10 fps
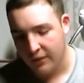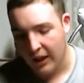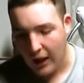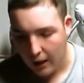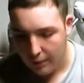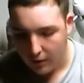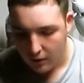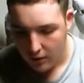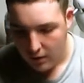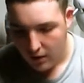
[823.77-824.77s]
cab.
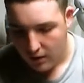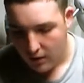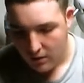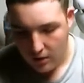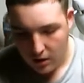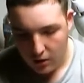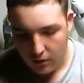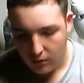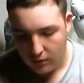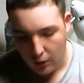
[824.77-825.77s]

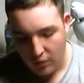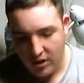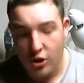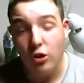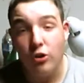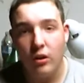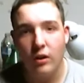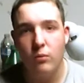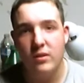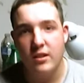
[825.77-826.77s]
So it was
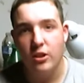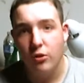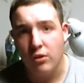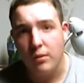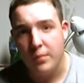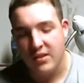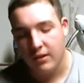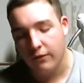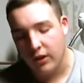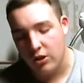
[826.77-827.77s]
a Union
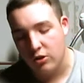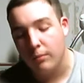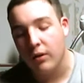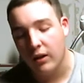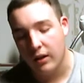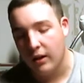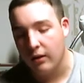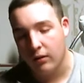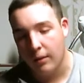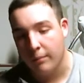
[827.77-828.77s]
Pacific engine, but
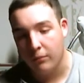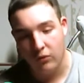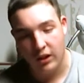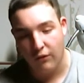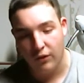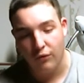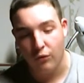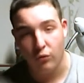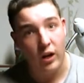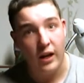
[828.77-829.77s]
it never
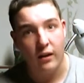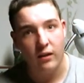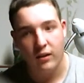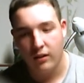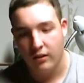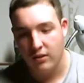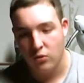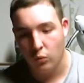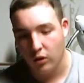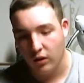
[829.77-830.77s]
even ran. It
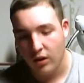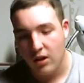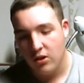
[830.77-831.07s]
doesn't work.